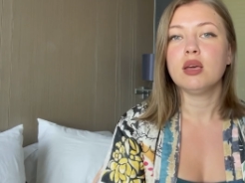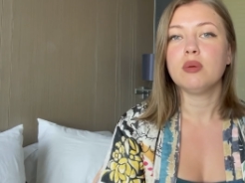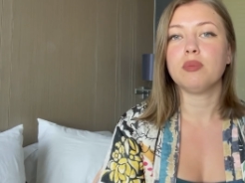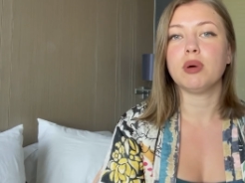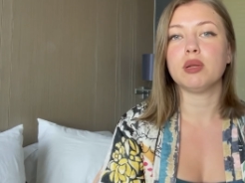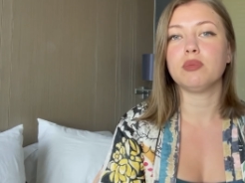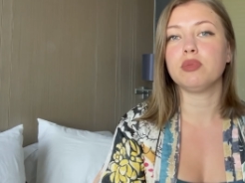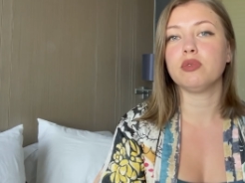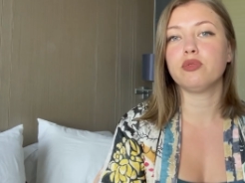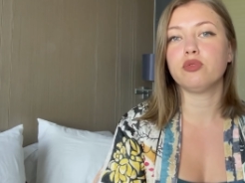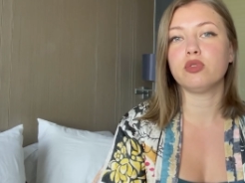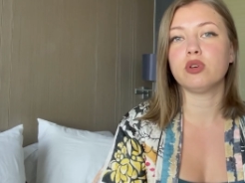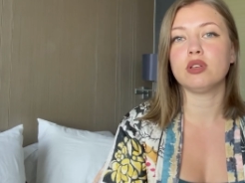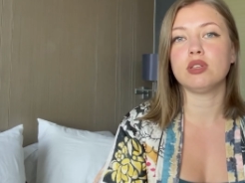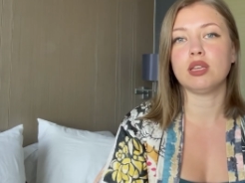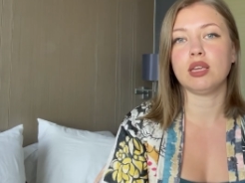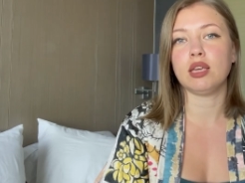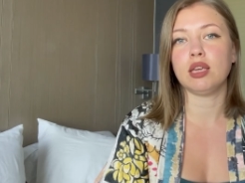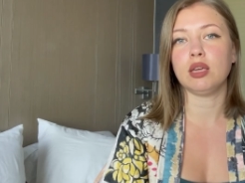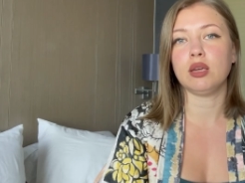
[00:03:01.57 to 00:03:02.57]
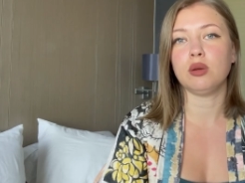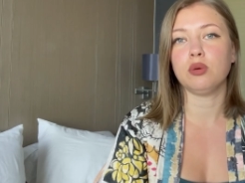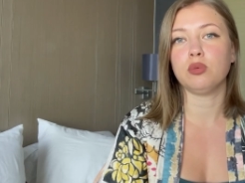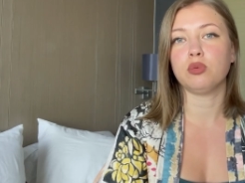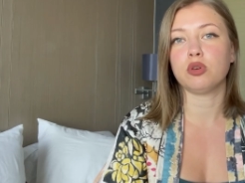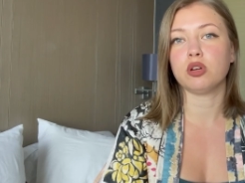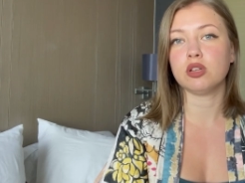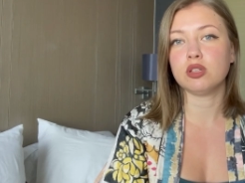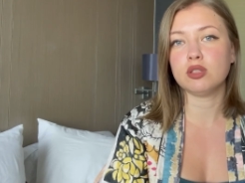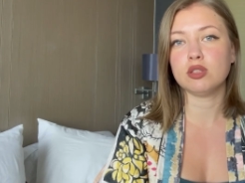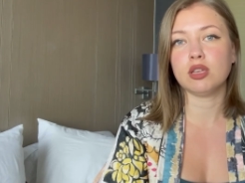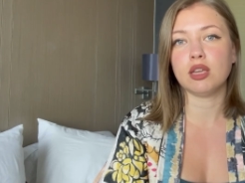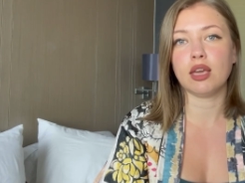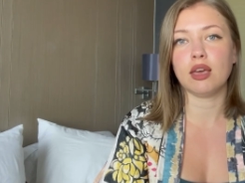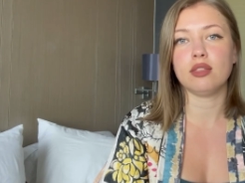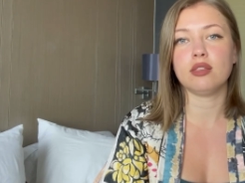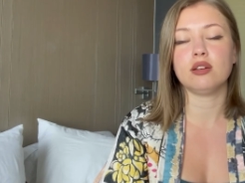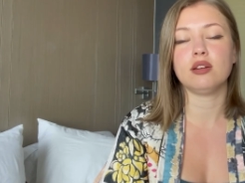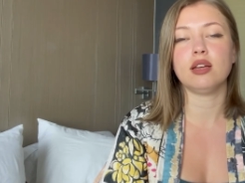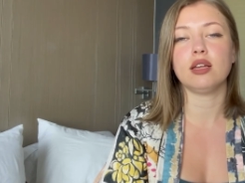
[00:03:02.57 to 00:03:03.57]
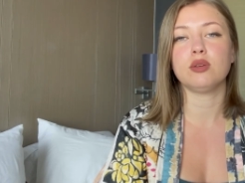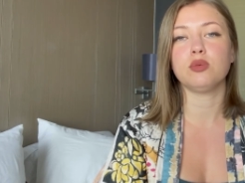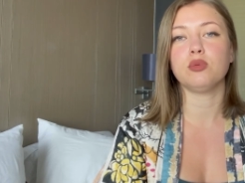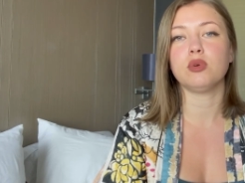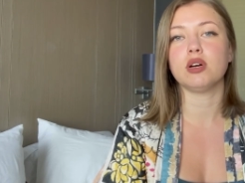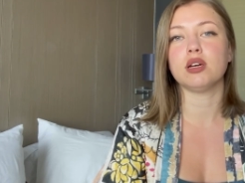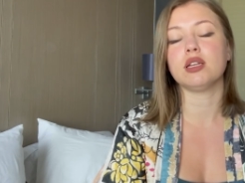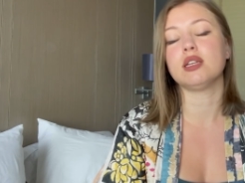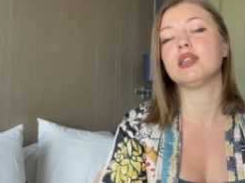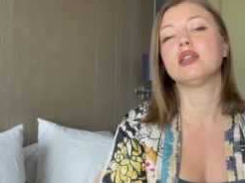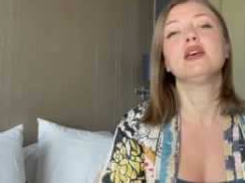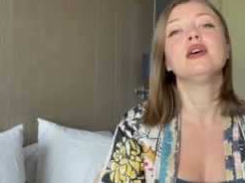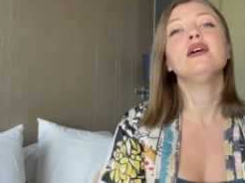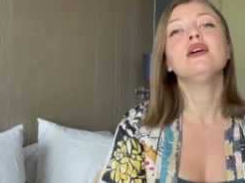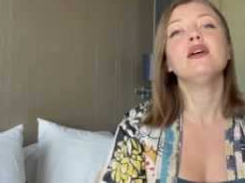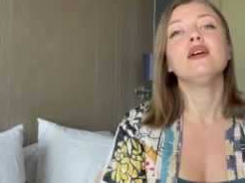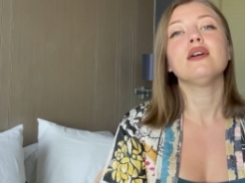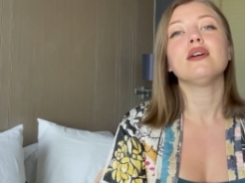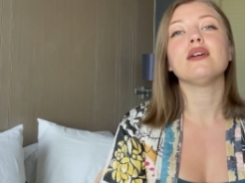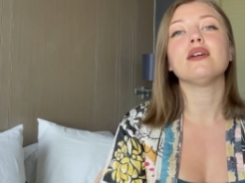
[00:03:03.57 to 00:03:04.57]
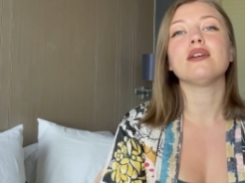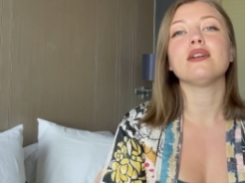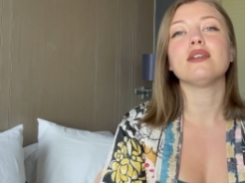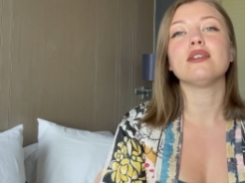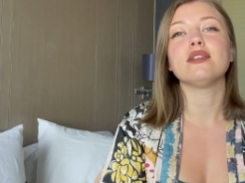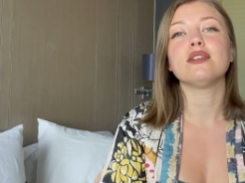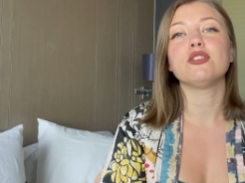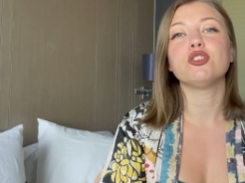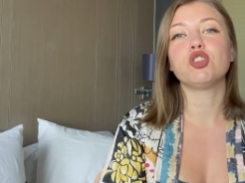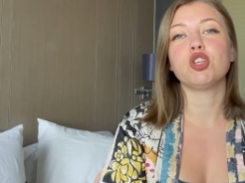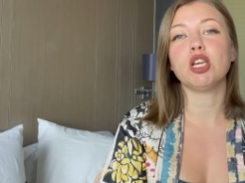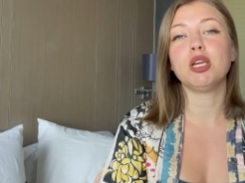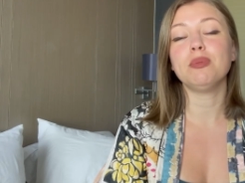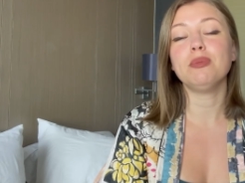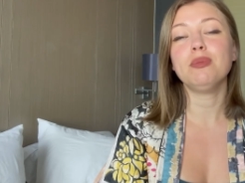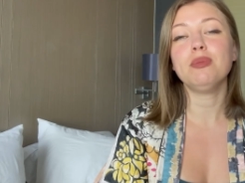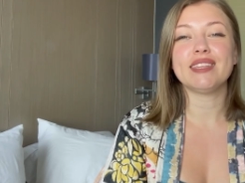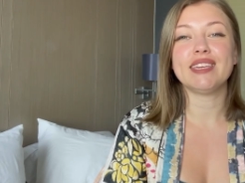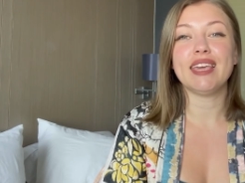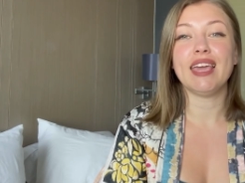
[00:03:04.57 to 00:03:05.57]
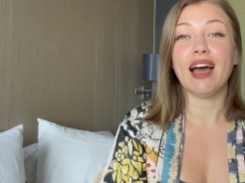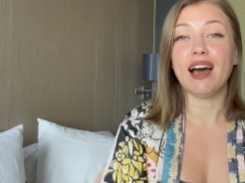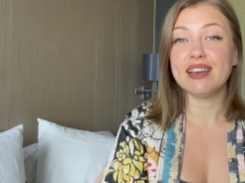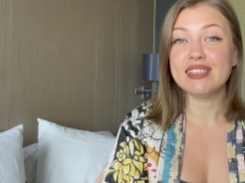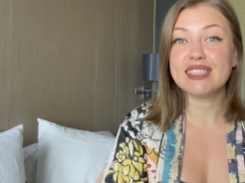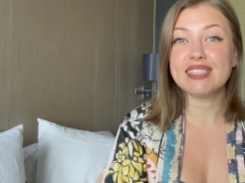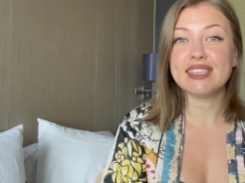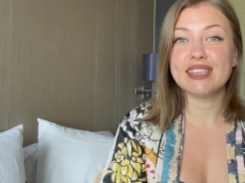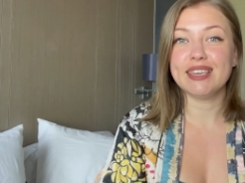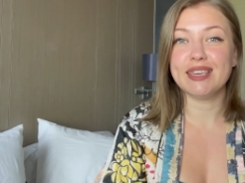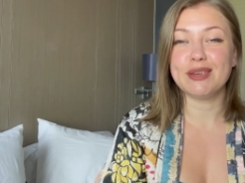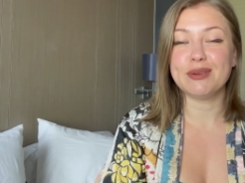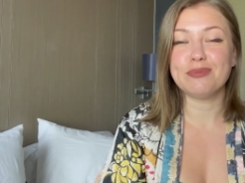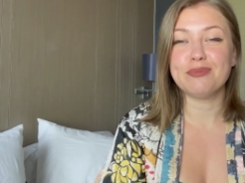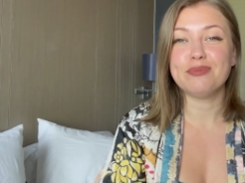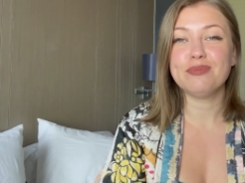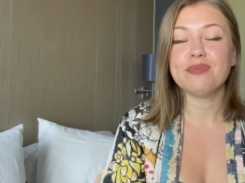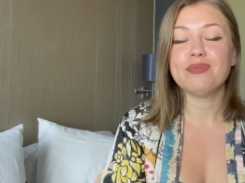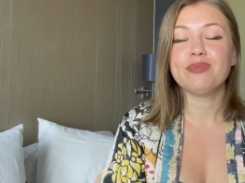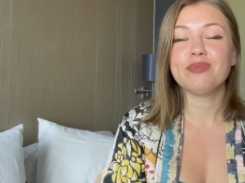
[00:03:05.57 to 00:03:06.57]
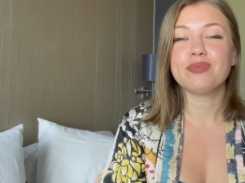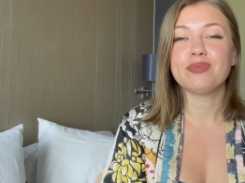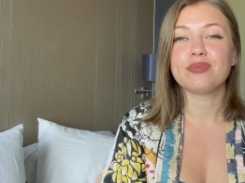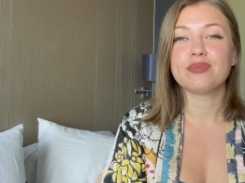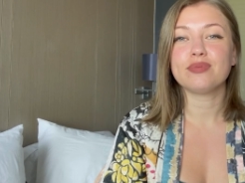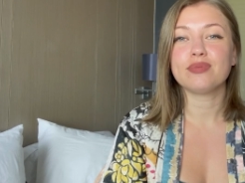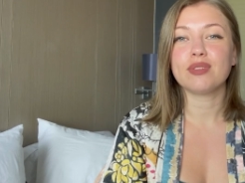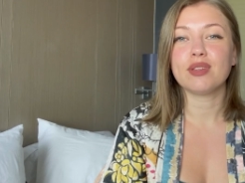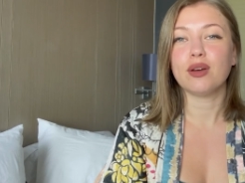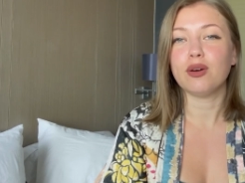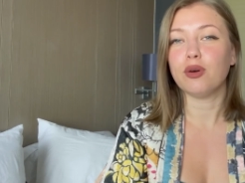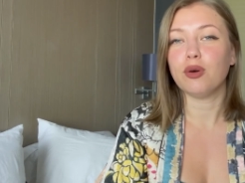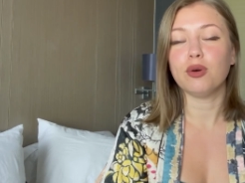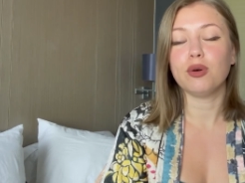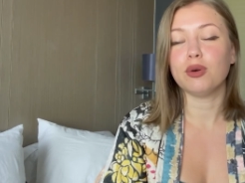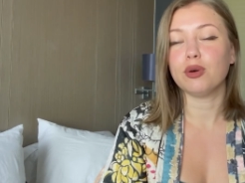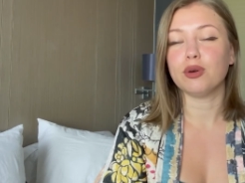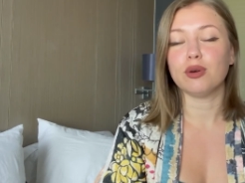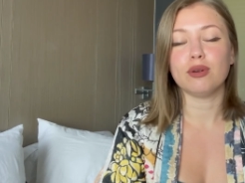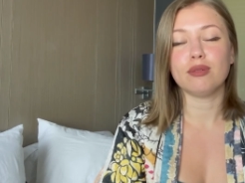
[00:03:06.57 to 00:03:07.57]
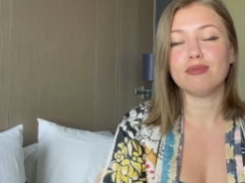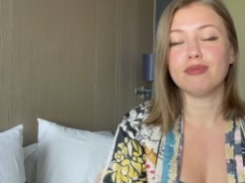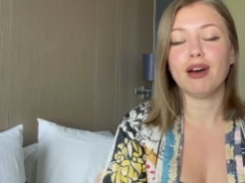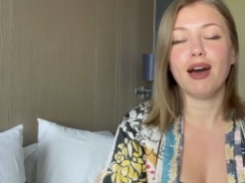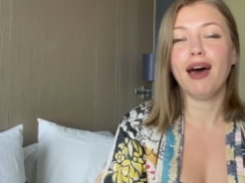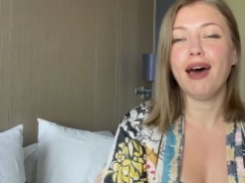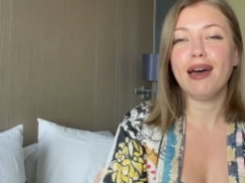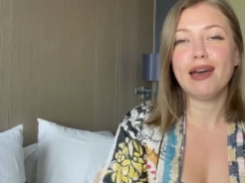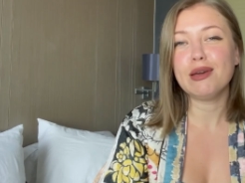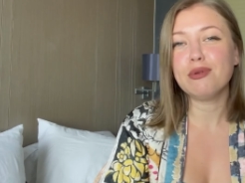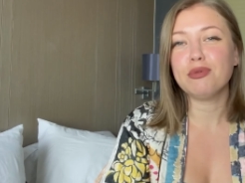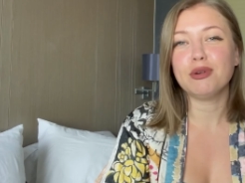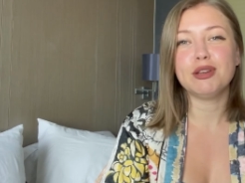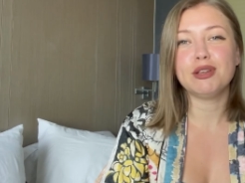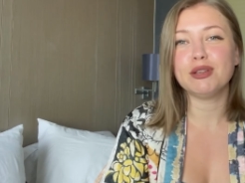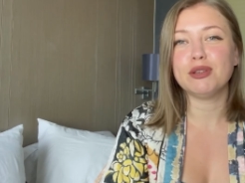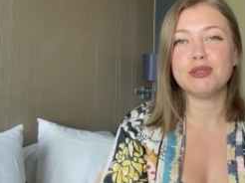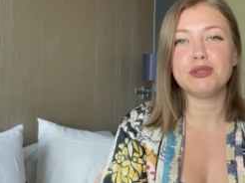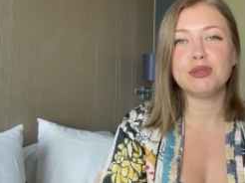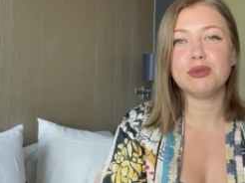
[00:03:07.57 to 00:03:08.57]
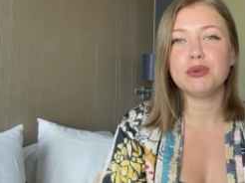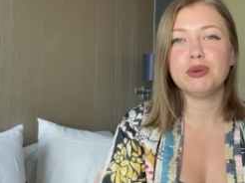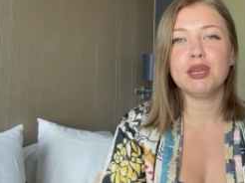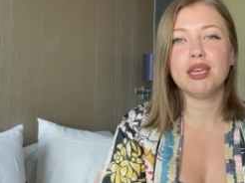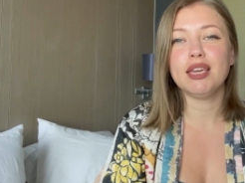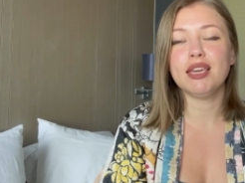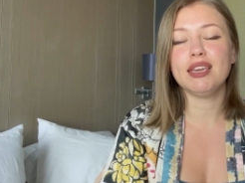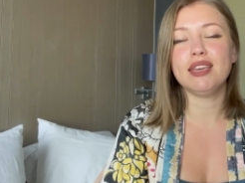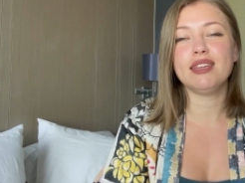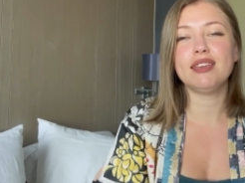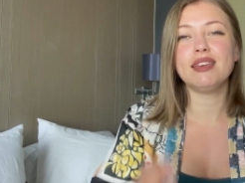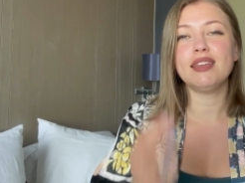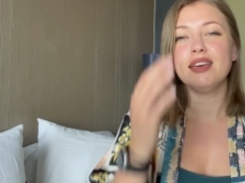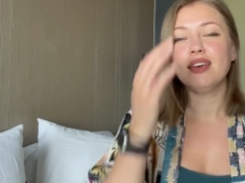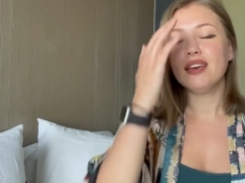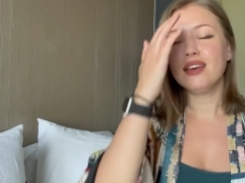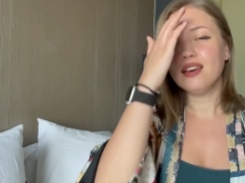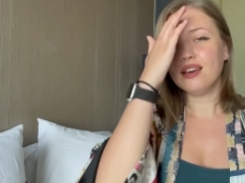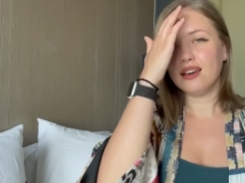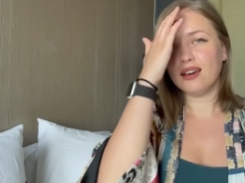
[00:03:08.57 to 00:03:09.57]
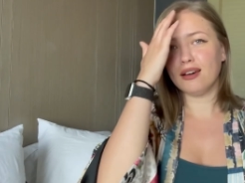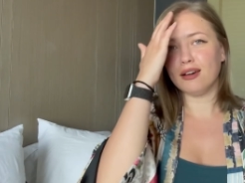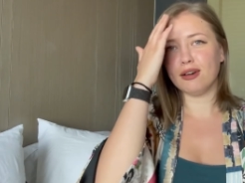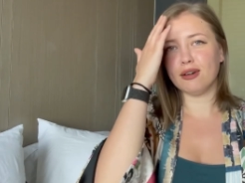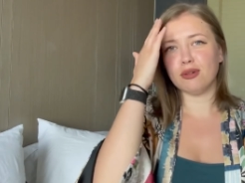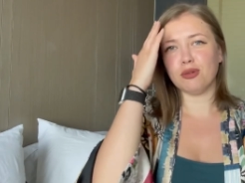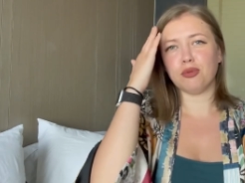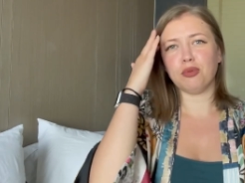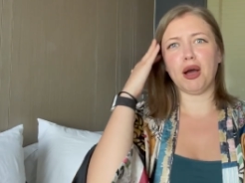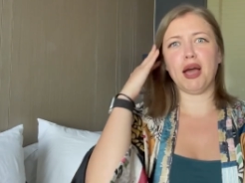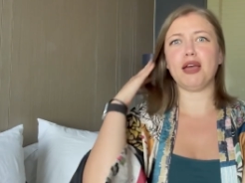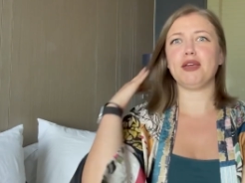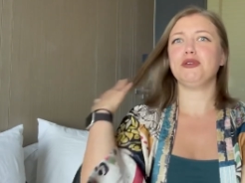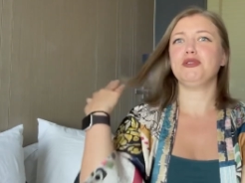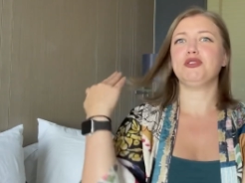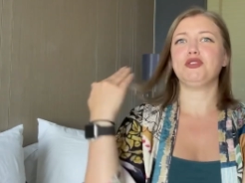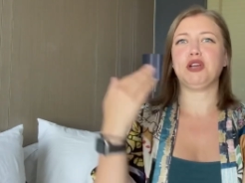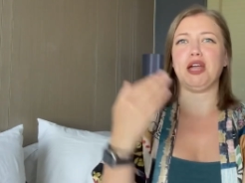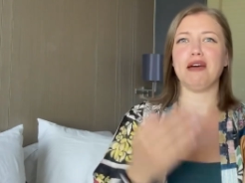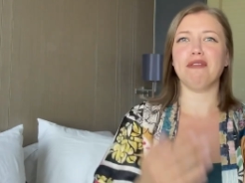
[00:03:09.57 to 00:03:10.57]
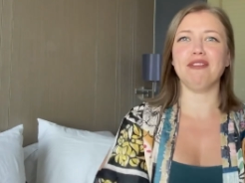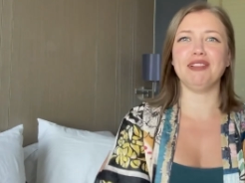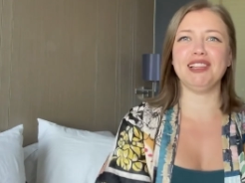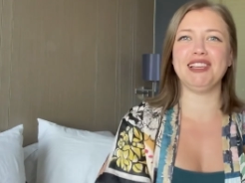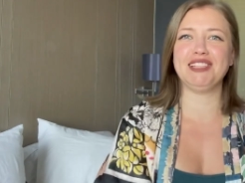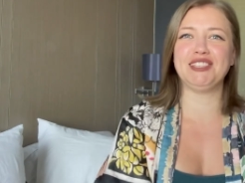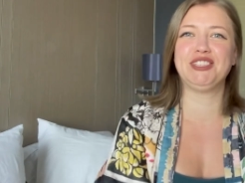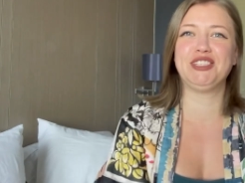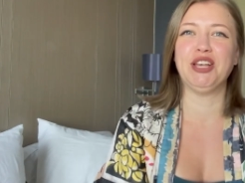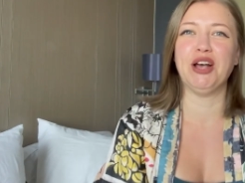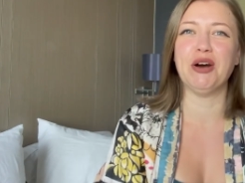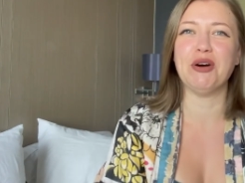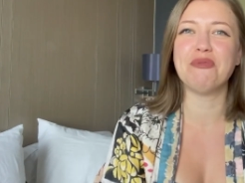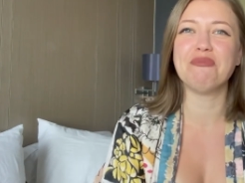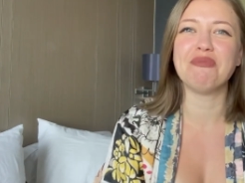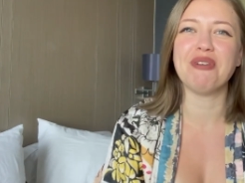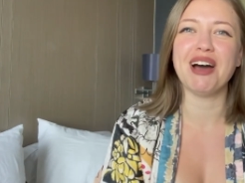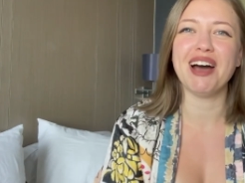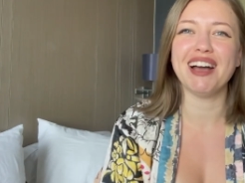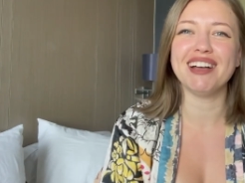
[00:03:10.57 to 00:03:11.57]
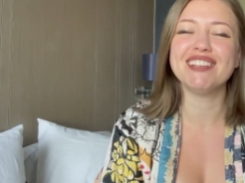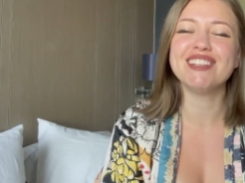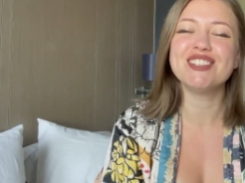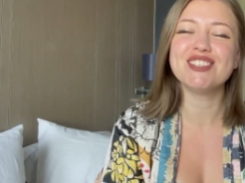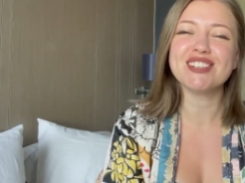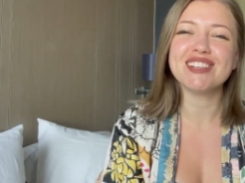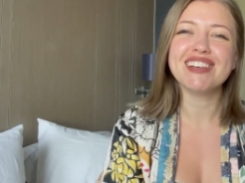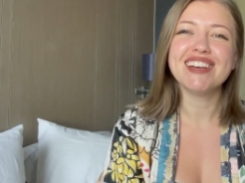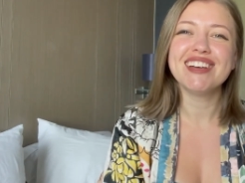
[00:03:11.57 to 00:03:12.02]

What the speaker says: but before they worked together at one gym, he asked him, "Oh, hi, what are you doing? Why are you traveling so much?"